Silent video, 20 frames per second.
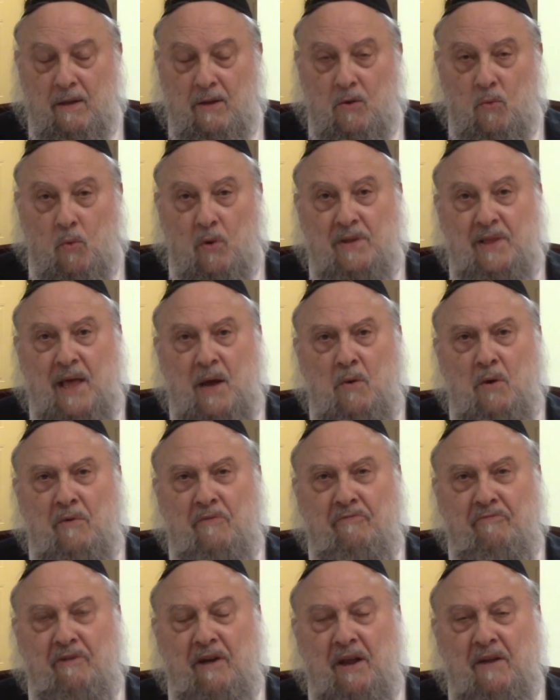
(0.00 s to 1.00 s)
What they were
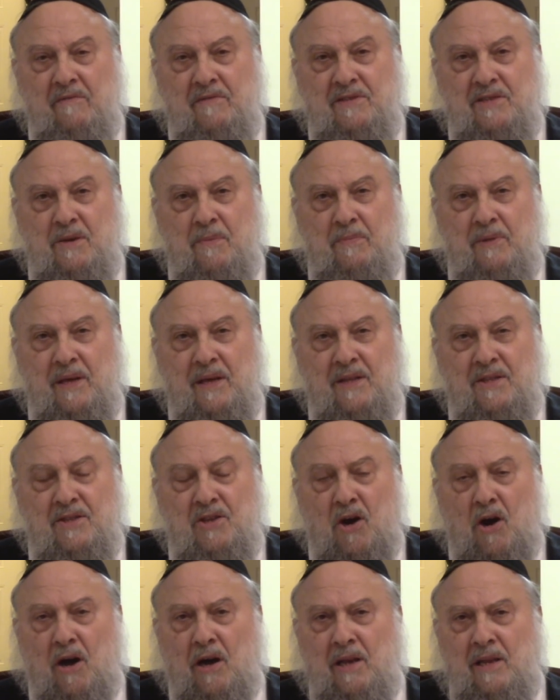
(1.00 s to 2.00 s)
afraid of is something
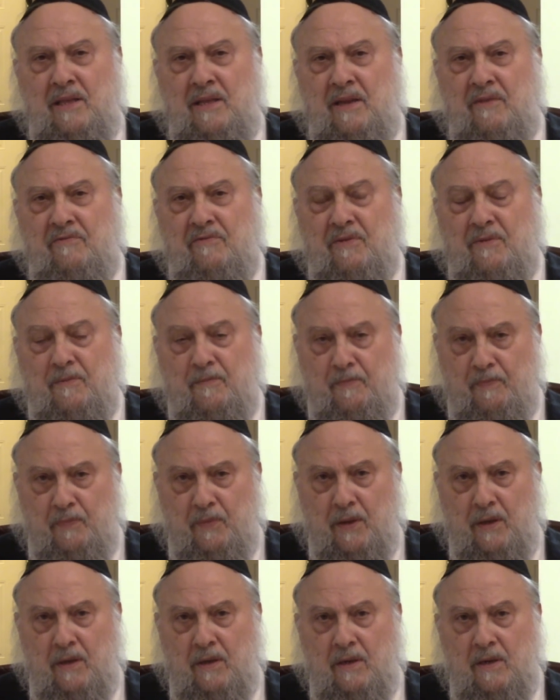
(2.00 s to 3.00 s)
entirely different.
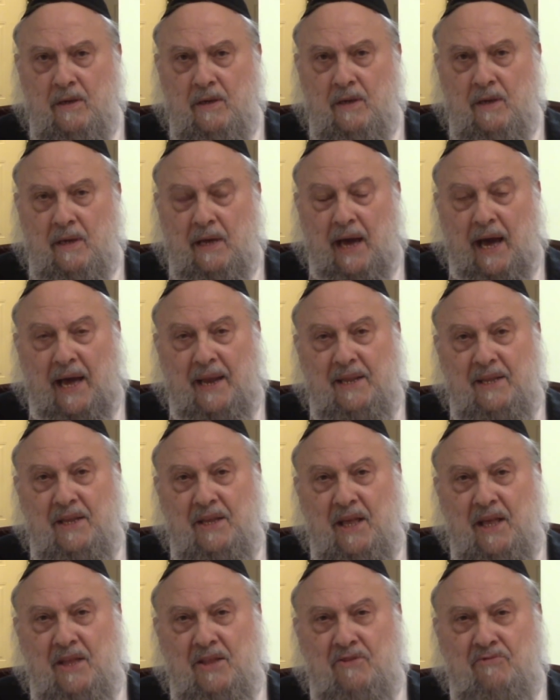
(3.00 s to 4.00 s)
And
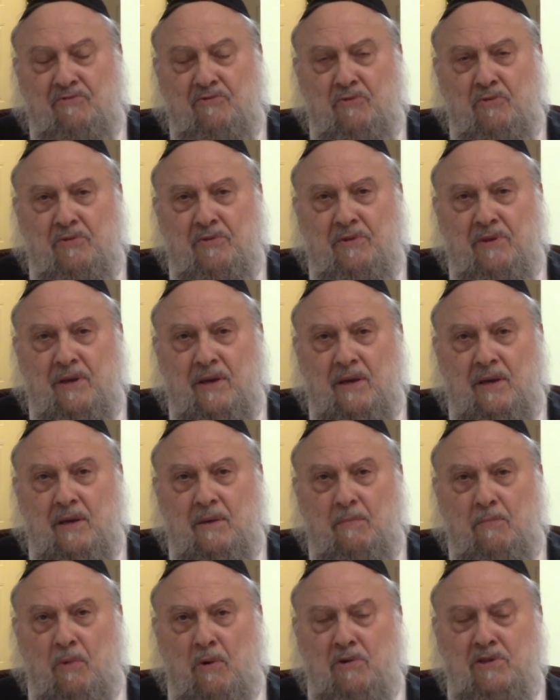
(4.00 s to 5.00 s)
in truth,
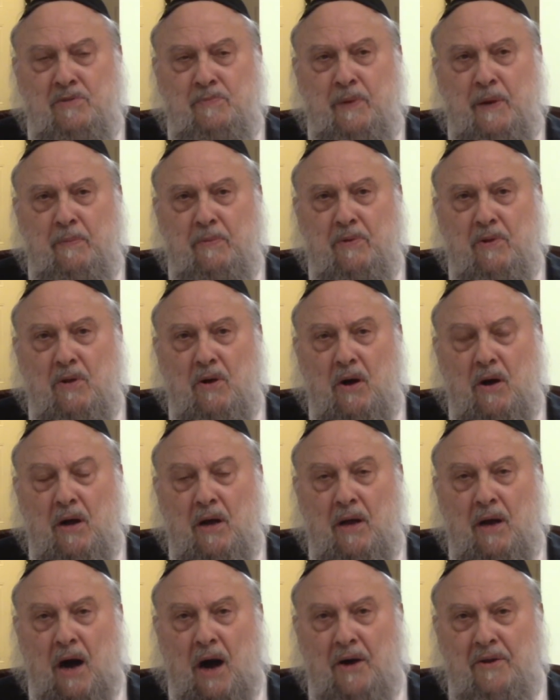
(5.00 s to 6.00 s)
most people
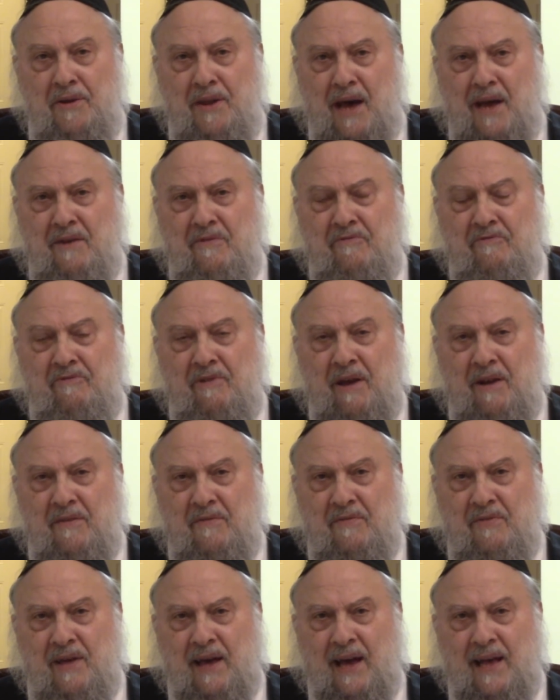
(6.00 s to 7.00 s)
are not afraid
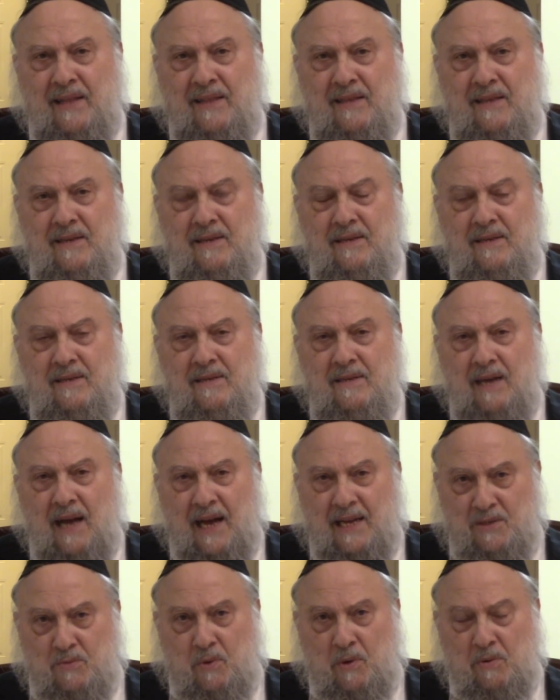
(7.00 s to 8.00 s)
of that,
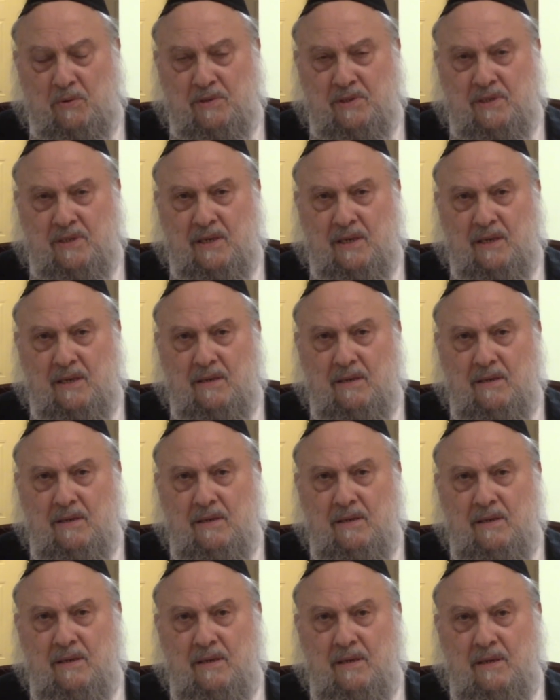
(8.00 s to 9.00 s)
as we will see.
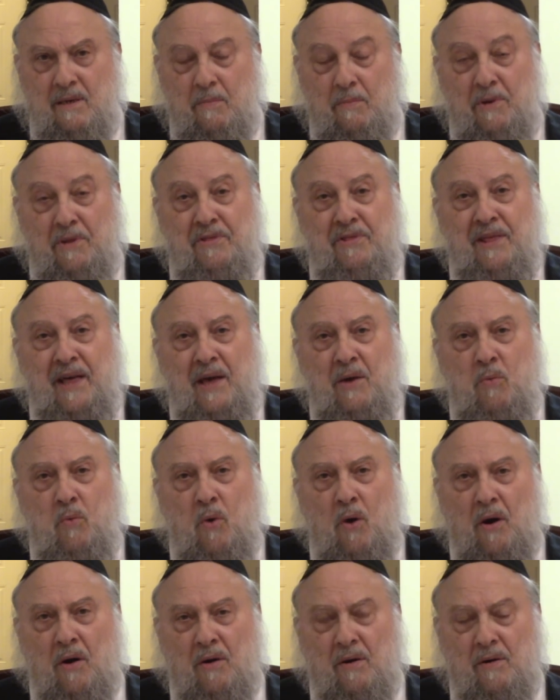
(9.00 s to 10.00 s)
But they
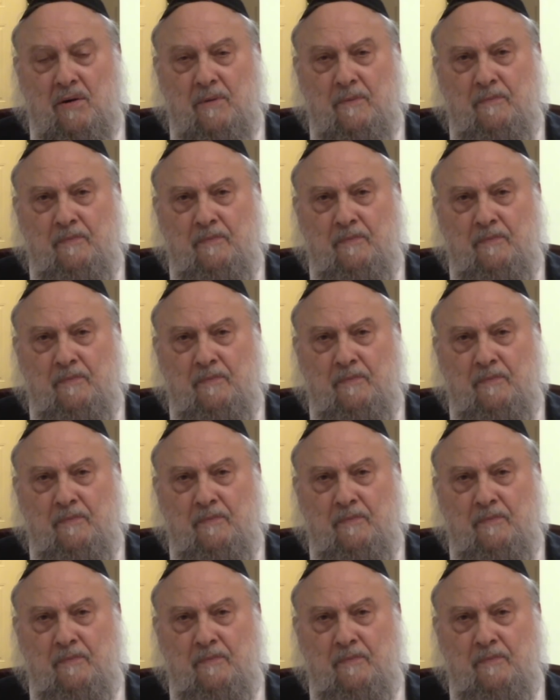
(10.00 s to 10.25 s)
were.